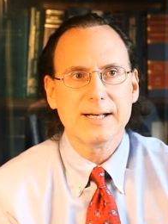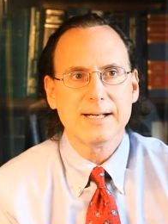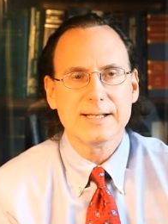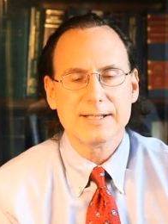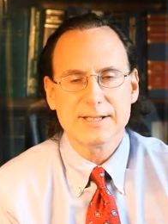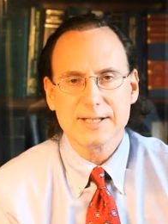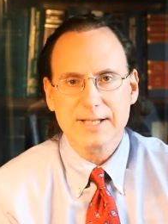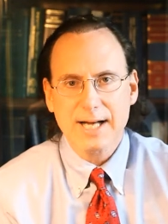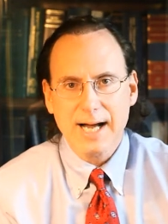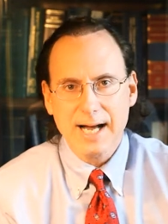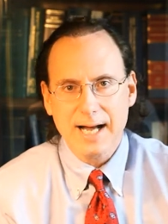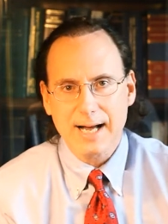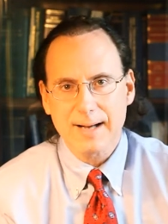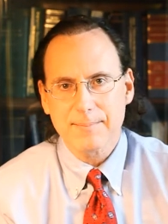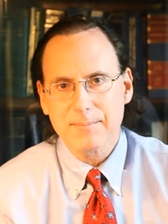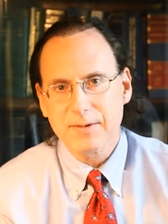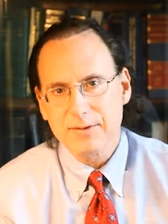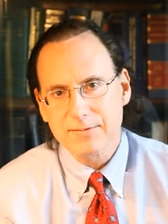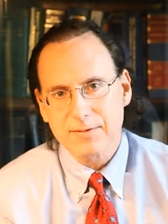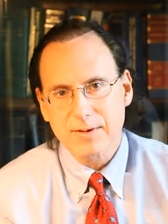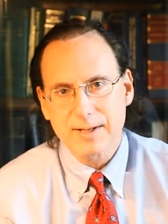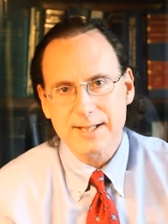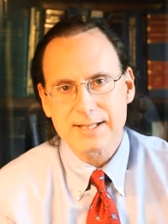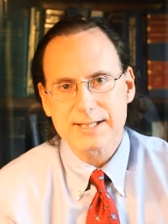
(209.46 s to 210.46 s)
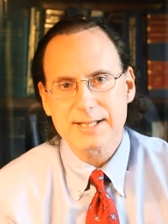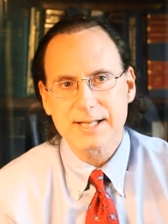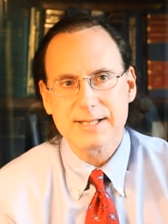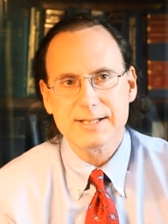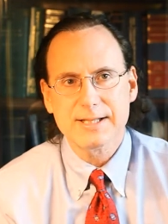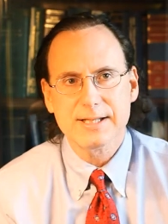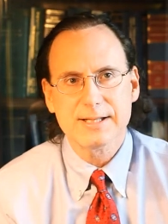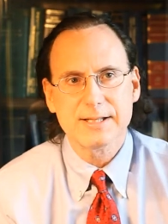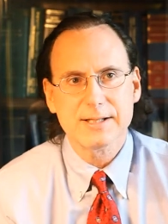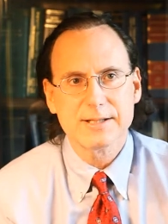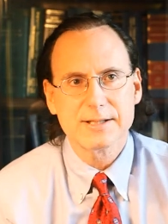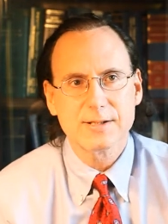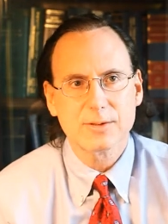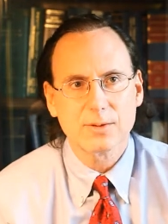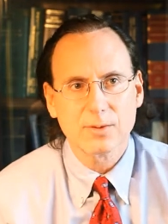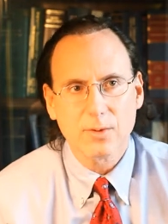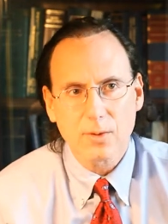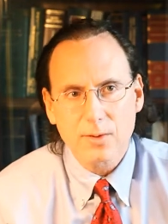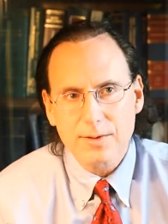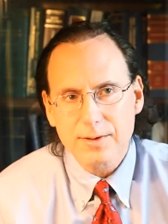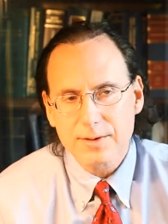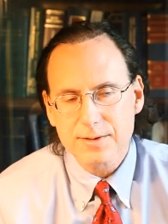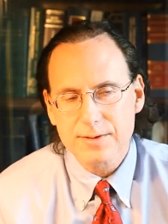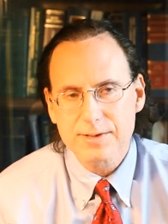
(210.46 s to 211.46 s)
job, the franchisee's
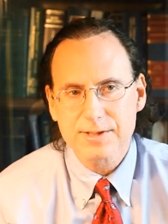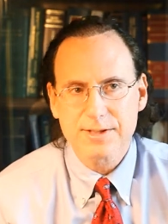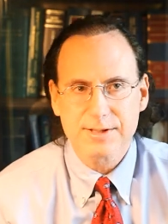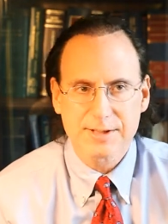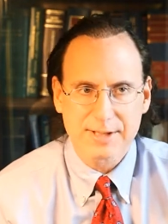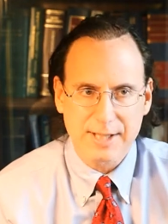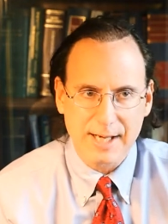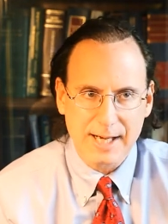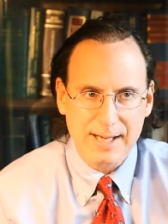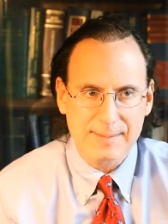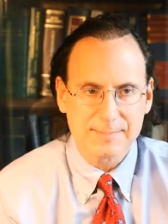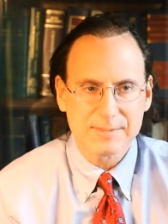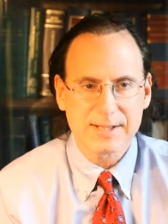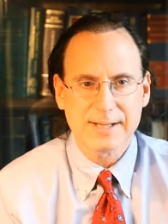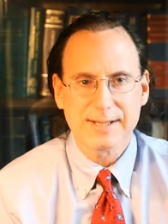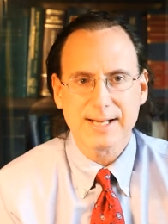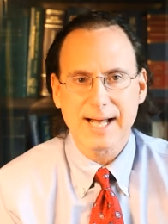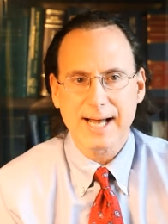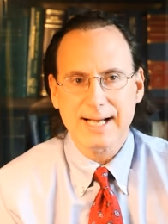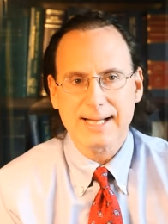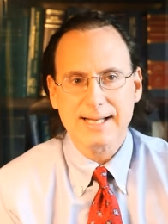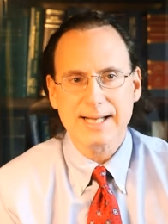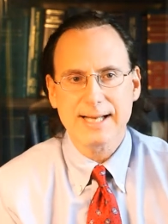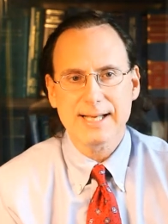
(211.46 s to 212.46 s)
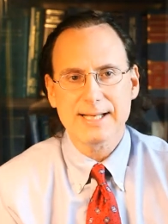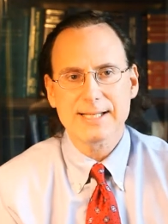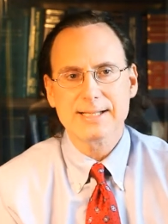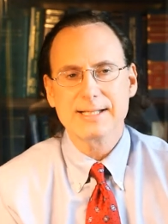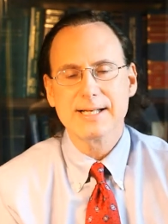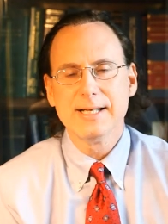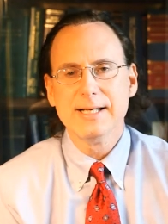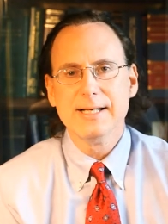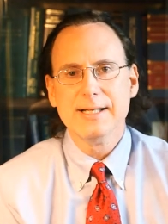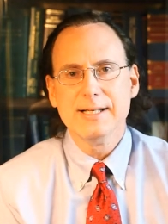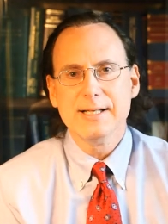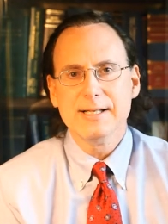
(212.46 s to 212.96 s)
lawyer's job in that case,